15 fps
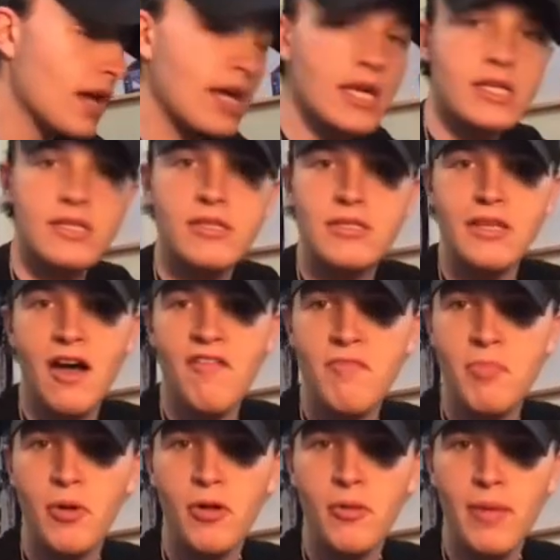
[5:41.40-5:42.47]
I guess,
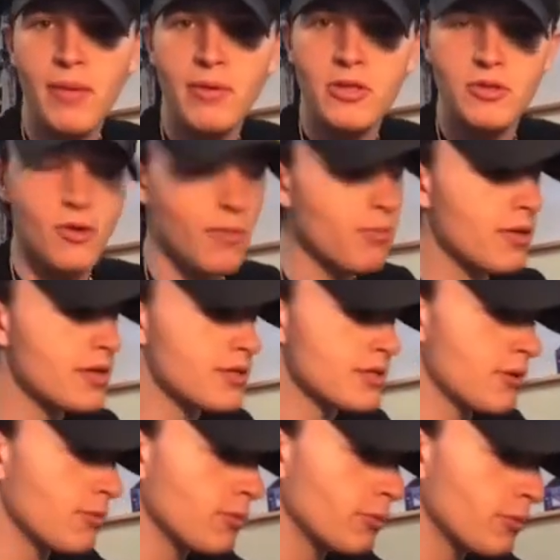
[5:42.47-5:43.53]
tough pull, maybe a short print.
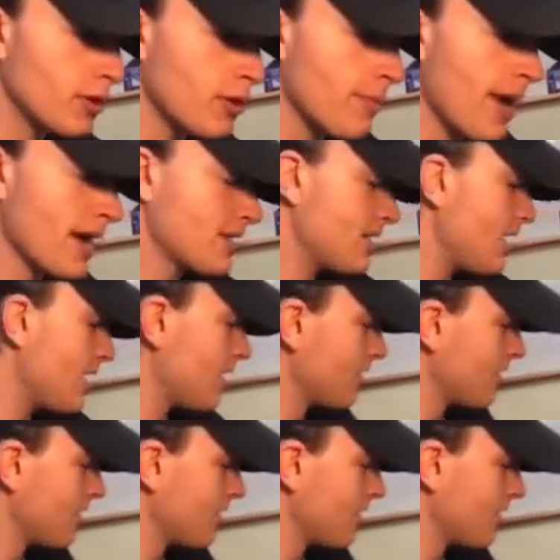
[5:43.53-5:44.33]
So we'll, we'll come back to that.